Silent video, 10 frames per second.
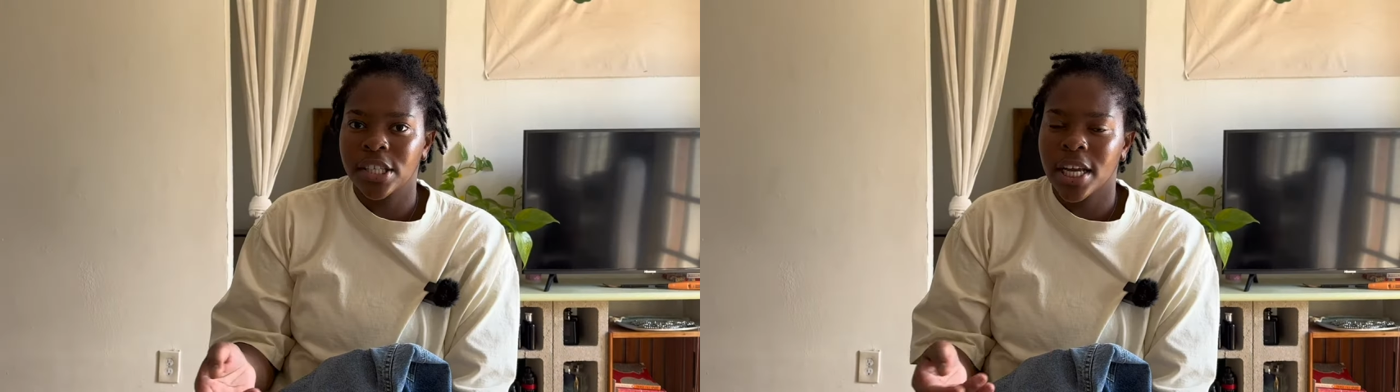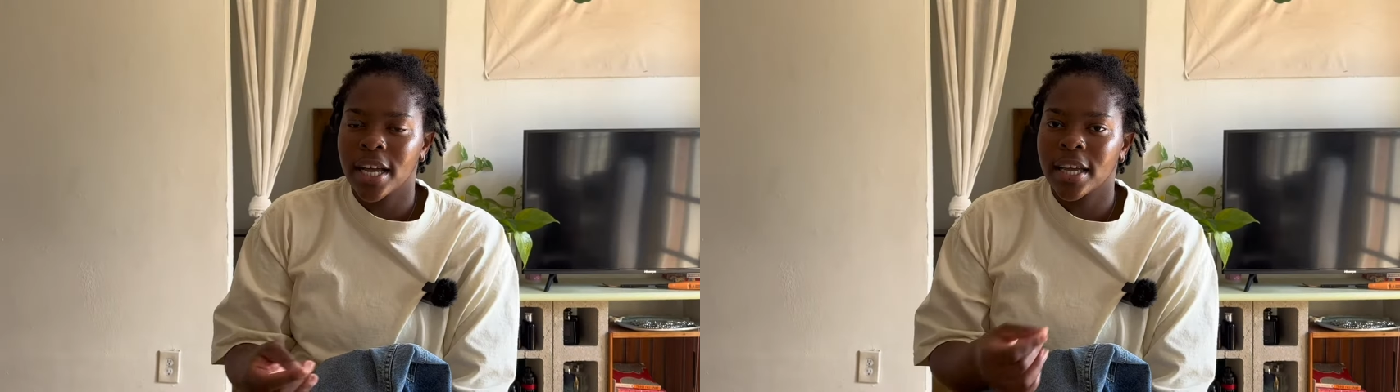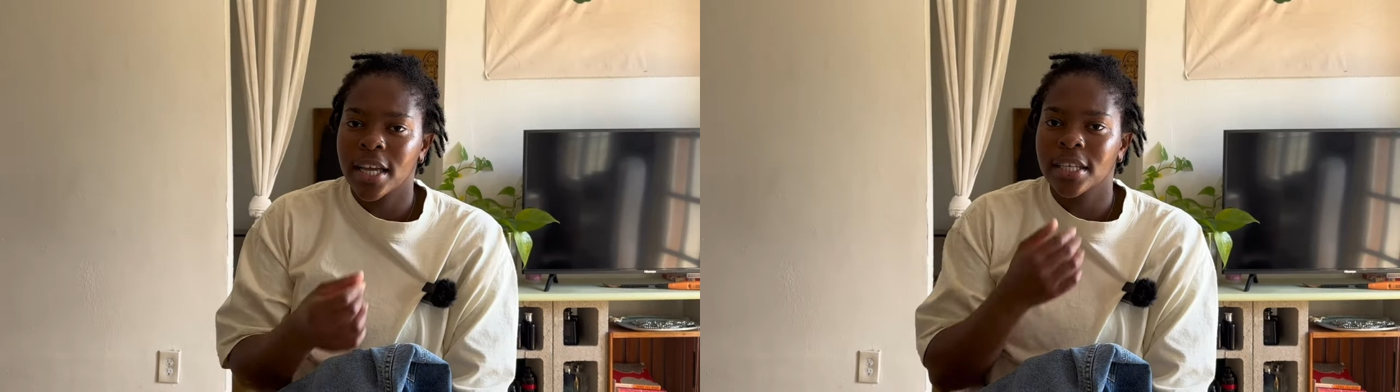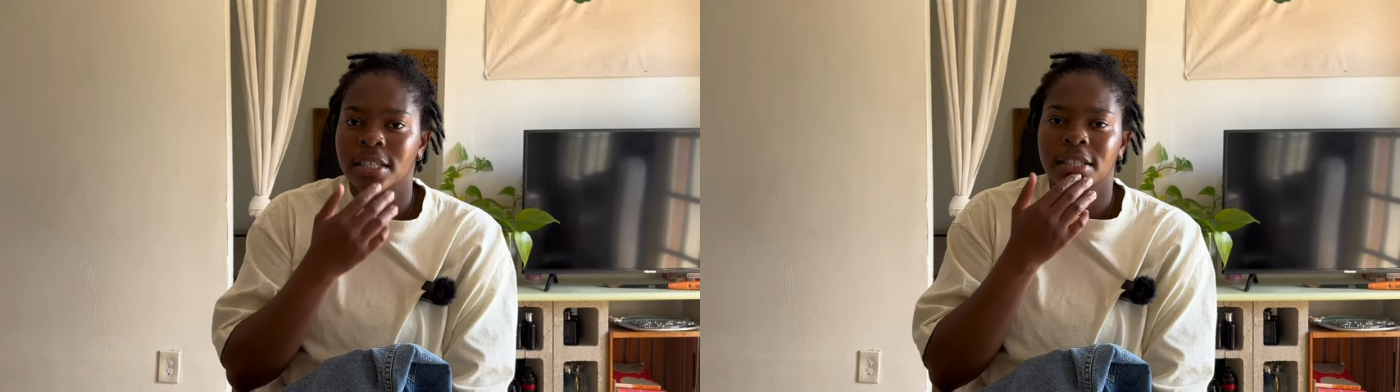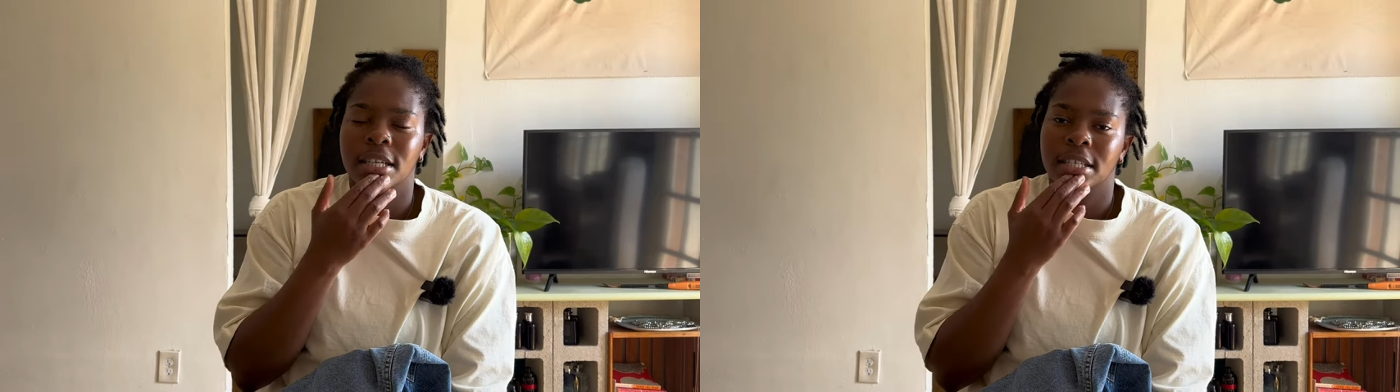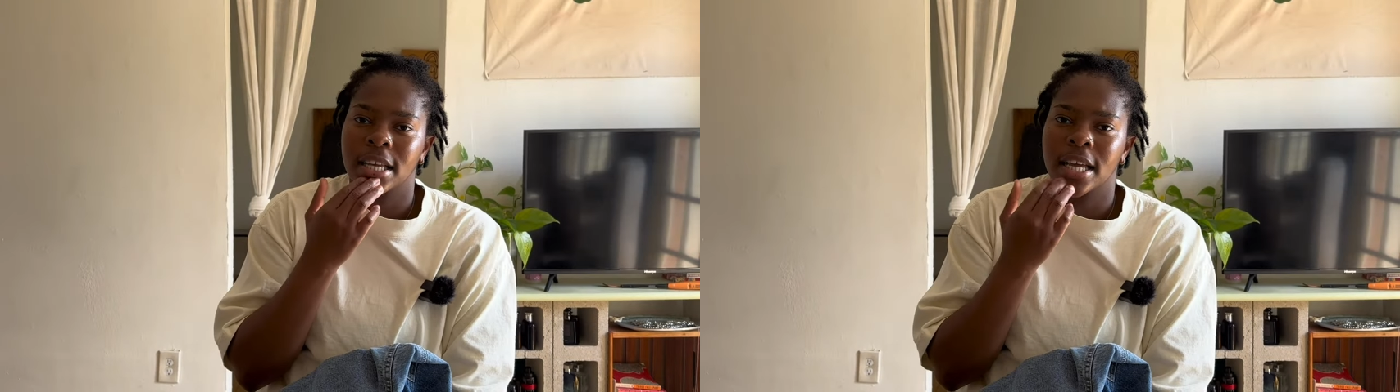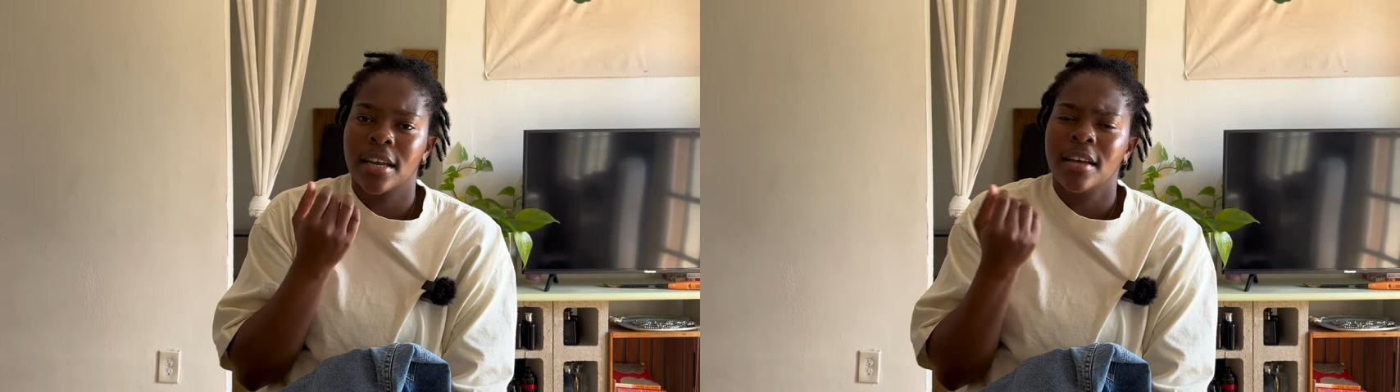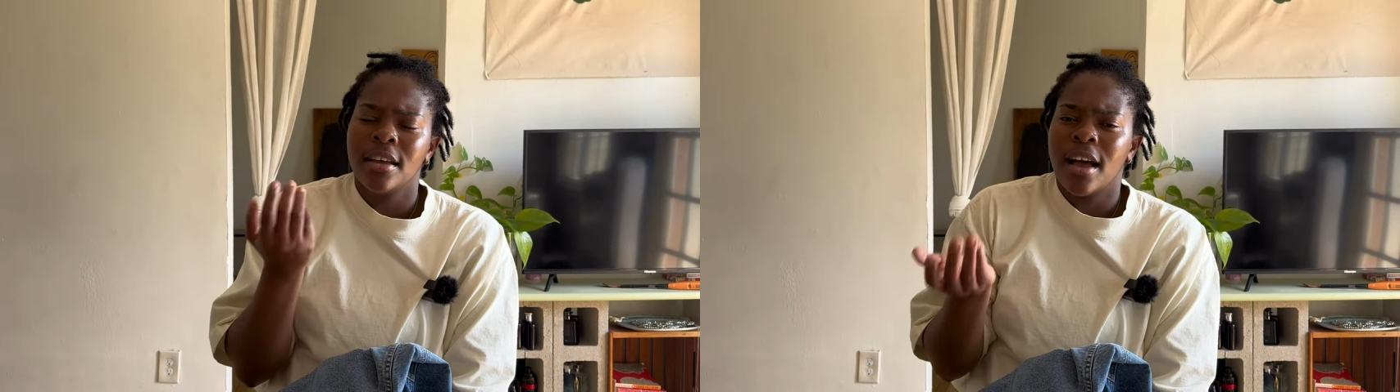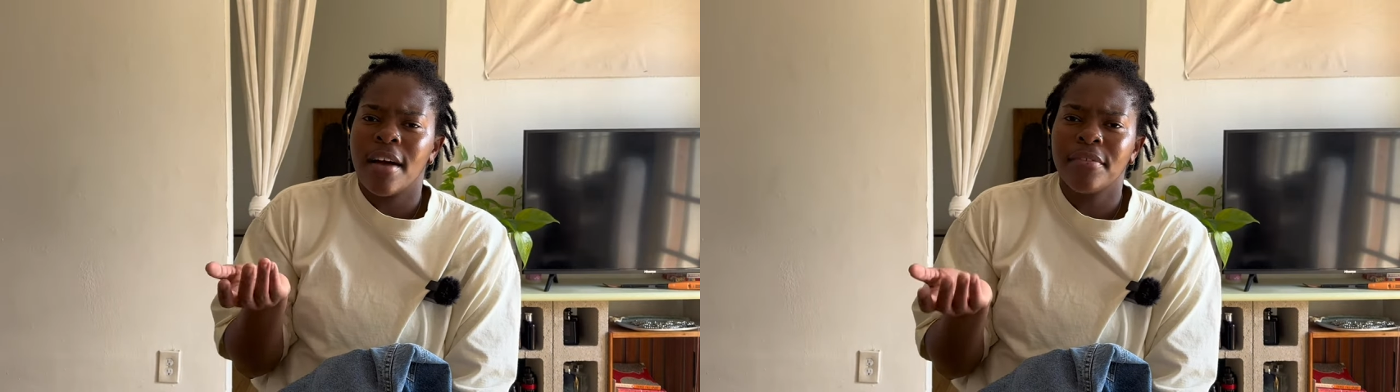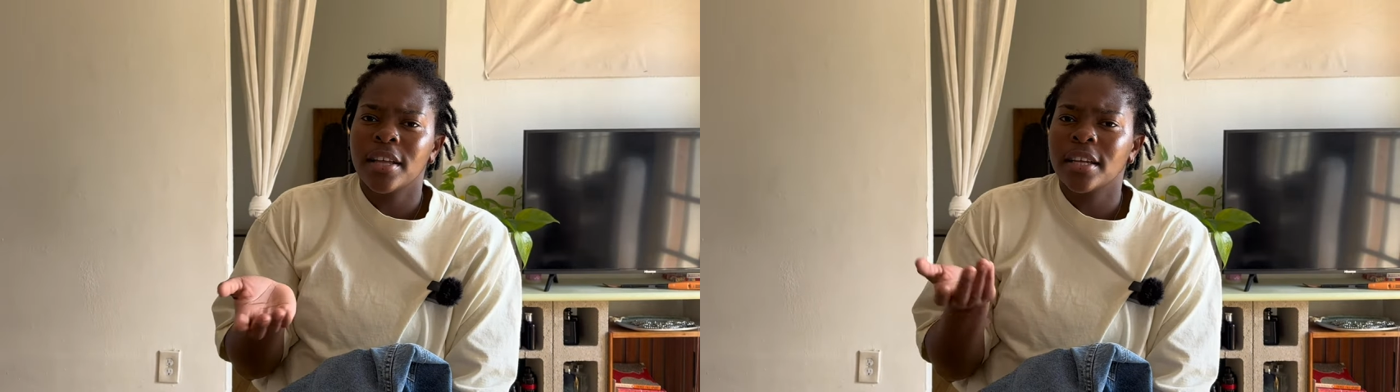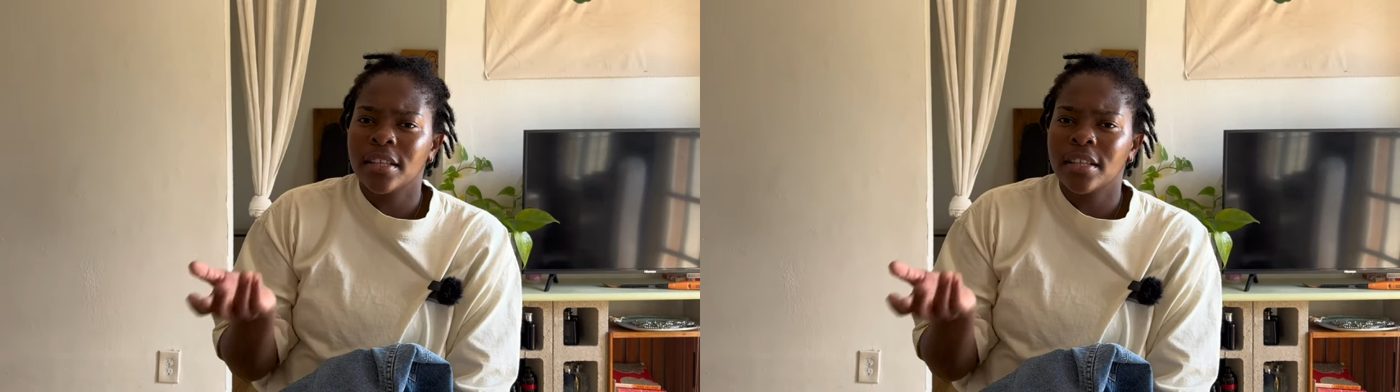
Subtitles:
jacket, just because like I feel like